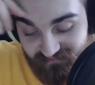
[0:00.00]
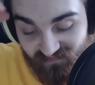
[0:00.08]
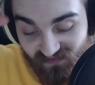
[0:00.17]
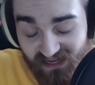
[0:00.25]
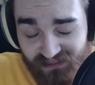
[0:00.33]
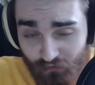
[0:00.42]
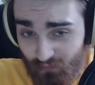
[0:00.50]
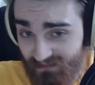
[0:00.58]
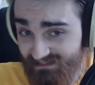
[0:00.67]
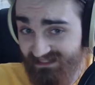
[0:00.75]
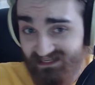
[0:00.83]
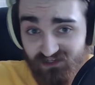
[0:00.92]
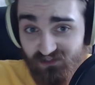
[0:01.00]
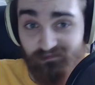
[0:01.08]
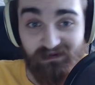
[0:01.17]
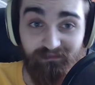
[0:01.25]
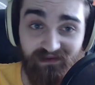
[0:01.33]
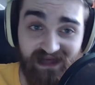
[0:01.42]
And the religious
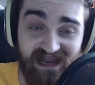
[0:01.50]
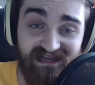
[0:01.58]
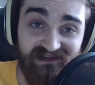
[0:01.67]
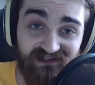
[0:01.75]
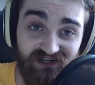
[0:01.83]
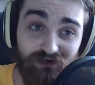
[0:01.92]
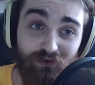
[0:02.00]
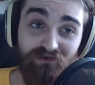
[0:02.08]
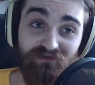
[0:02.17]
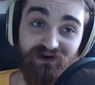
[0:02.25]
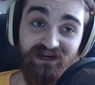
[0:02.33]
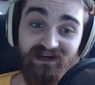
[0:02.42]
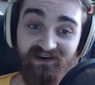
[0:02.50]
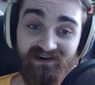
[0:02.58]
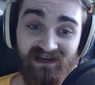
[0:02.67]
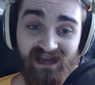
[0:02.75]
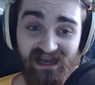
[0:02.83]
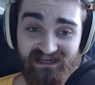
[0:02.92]
people hate it too over here,
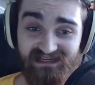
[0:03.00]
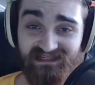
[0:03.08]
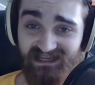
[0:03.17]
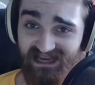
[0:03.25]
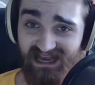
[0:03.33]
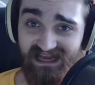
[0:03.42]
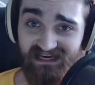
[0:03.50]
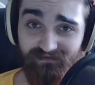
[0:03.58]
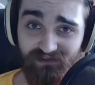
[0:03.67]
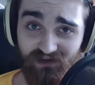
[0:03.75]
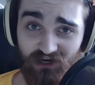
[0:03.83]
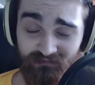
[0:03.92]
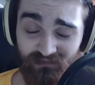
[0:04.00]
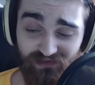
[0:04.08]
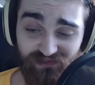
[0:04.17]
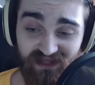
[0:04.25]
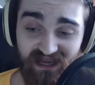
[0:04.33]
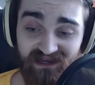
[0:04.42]
and in like any of the
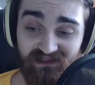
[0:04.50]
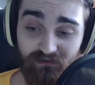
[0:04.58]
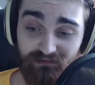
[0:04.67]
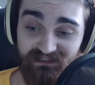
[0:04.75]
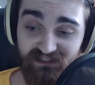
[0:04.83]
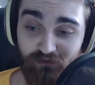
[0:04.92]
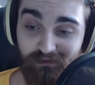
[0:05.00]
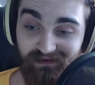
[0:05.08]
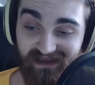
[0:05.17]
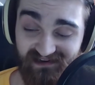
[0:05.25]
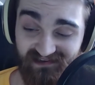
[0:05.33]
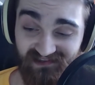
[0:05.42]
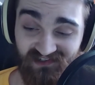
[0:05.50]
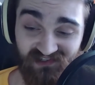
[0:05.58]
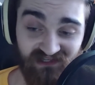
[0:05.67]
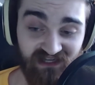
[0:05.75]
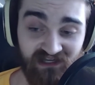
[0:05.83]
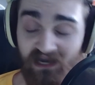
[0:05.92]
Commonwealth, the religious people hate it because
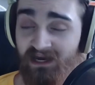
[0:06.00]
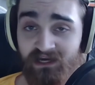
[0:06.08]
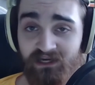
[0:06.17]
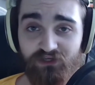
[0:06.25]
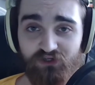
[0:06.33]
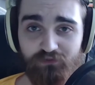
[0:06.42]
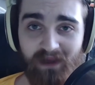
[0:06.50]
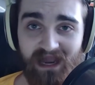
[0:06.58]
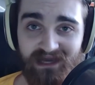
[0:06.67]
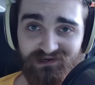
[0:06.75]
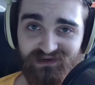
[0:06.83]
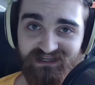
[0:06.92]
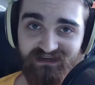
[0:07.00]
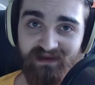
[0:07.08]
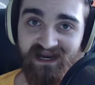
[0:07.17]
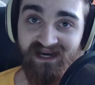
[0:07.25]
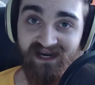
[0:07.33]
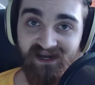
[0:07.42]
they're like, you're just pandering to
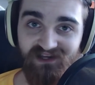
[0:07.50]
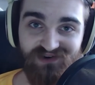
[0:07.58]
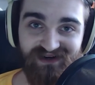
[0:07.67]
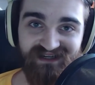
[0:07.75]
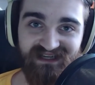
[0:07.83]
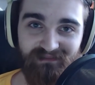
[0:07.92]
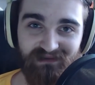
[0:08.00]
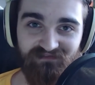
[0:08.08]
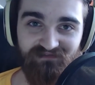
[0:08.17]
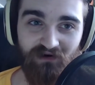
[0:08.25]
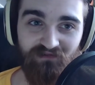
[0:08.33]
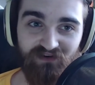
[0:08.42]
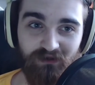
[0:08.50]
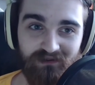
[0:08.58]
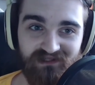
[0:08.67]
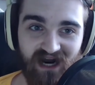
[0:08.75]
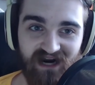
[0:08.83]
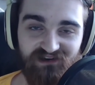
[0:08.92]
me. You're trying to get me to vote for you
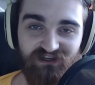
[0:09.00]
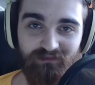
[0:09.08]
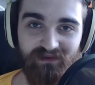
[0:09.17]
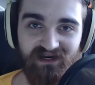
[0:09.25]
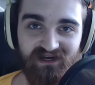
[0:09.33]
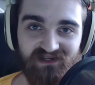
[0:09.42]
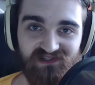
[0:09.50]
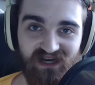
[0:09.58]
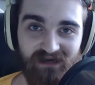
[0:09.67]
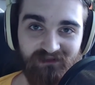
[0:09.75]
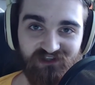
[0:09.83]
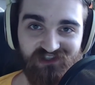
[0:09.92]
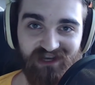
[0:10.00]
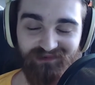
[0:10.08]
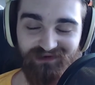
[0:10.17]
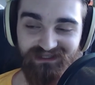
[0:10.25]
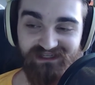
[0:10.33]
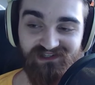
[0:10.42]
entirely because I'm the same
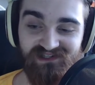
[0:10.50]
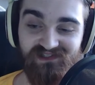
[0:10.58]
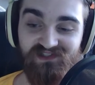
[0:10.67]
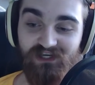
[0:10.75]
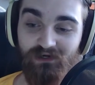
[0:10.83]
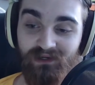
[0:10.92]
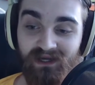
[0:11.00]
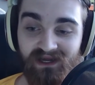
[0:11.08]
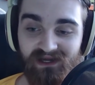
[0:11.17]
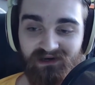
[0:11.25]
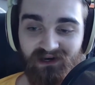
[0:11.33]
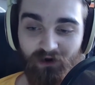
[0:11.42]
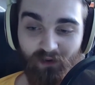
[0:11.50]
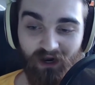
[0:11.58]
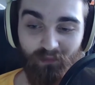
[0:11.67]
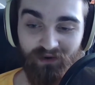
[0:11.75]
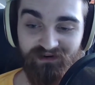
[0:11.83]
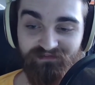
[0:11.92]
religion as you. No, I
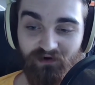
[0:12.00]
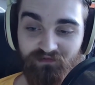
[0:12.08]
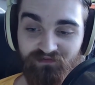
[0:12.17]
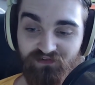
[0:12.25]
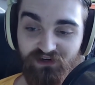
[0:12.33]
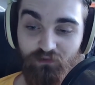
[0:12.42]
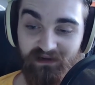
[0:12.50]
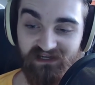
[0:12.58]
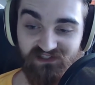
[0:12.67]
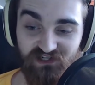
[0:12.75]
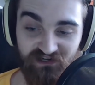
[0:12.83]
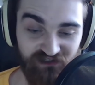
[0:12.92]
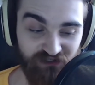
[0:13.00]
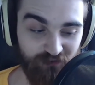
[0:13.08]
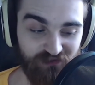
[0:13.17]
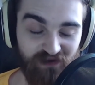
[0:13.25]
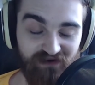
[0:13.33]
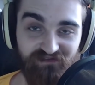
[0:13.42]
want to vote for you because you're gonna do
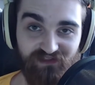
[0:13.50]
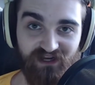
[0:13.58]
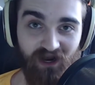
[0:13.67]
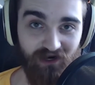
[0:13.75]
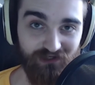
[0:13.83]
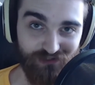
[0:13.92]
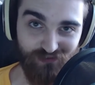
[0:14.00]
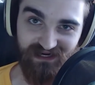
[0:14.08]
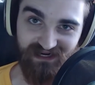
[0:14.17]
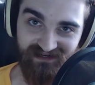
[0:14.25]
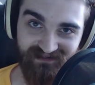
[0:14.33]
what's right for the country.